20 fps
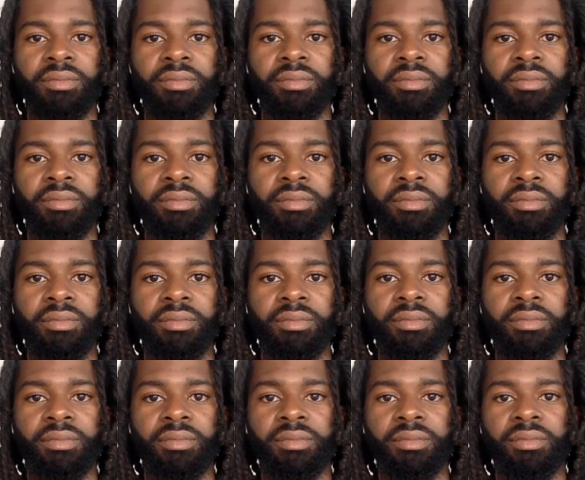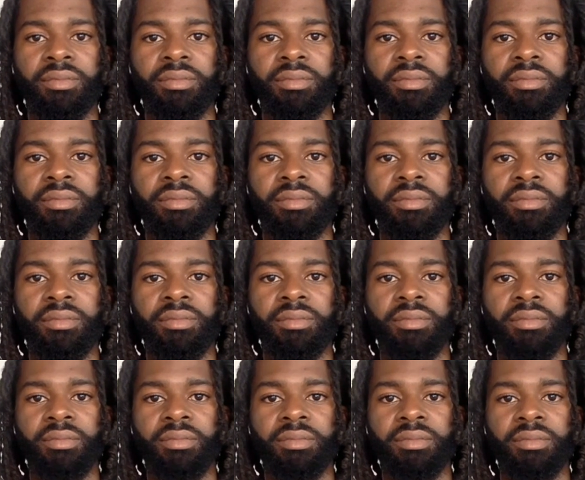
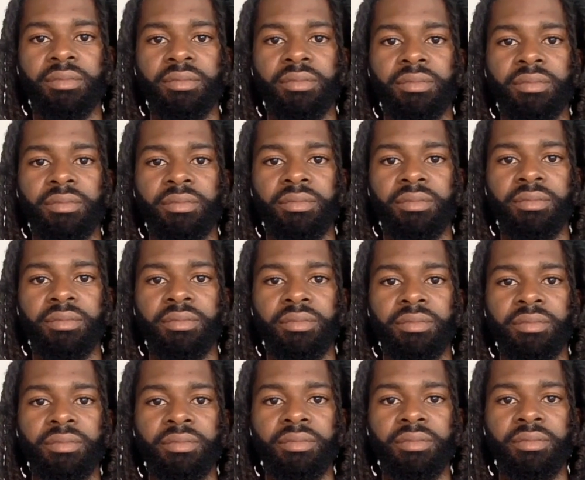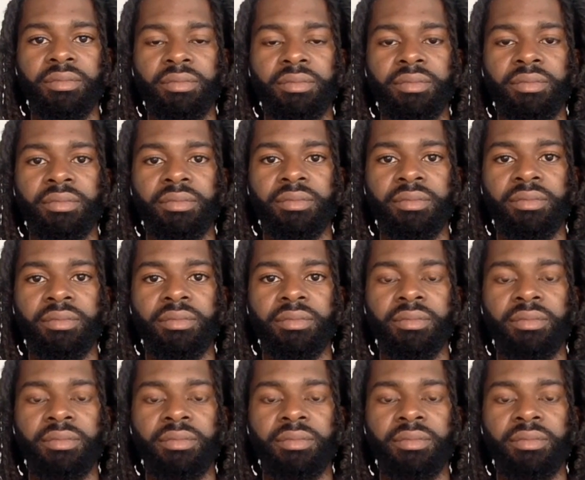The person shown says nothing.